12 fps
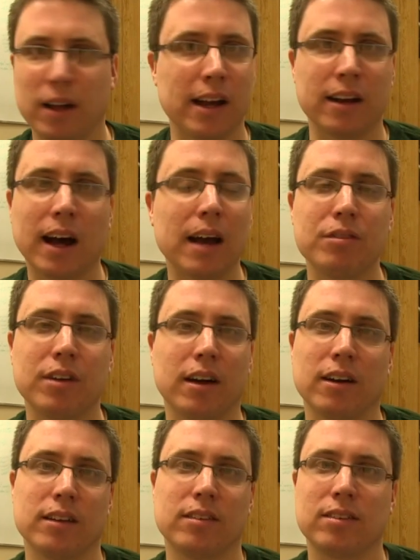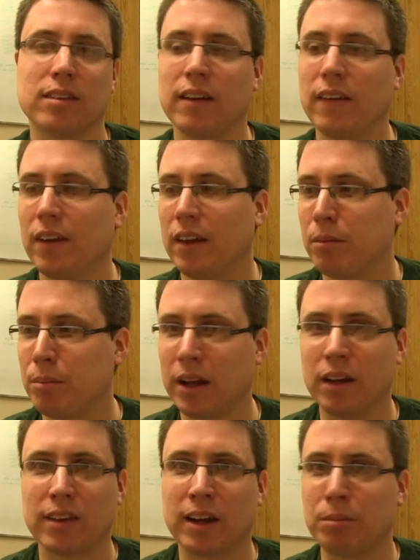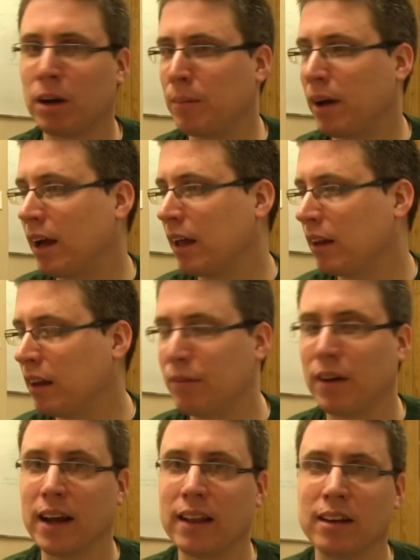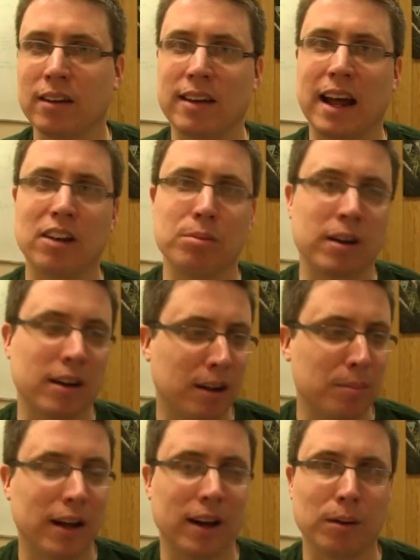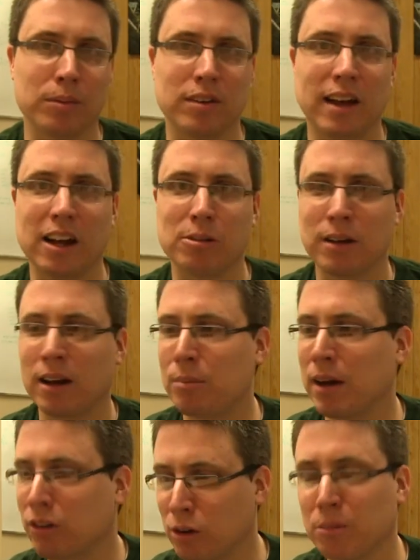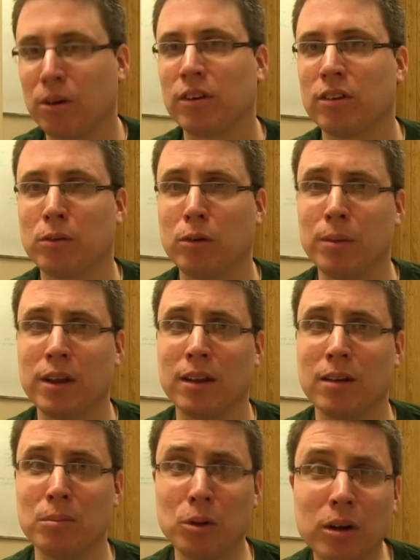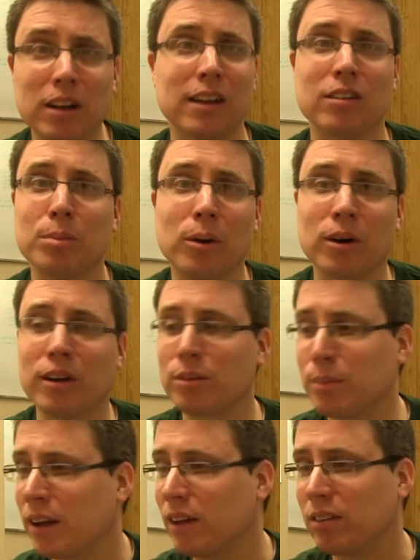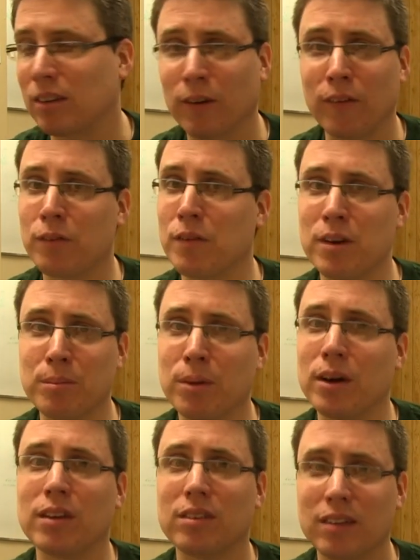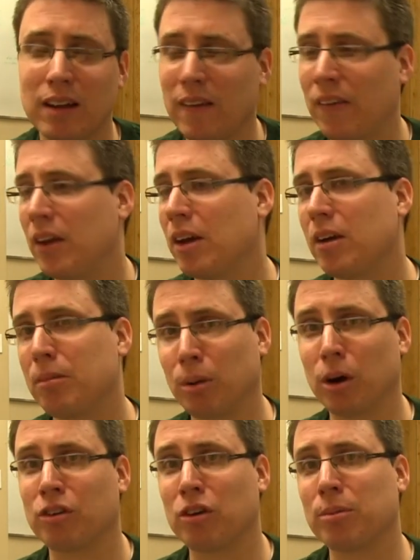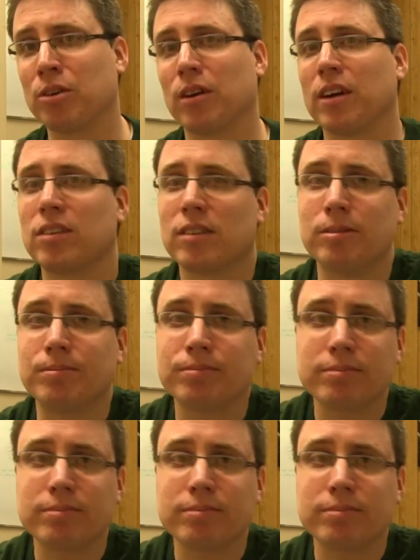Flying Hive Tyrants because I can bring my Leviathan detachment and a Combined Arms detachment, and my troop choices will be the Mucilid Spores because they're only 15 points per troop choice.